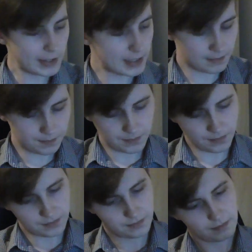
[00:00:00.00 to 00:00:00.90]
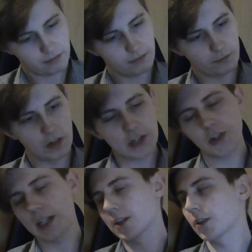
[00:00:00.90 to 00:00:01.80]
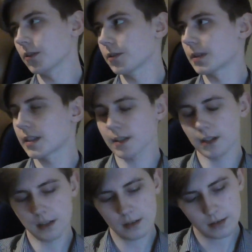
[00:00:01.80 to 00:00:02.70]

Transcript: a very richly coloured whiskey.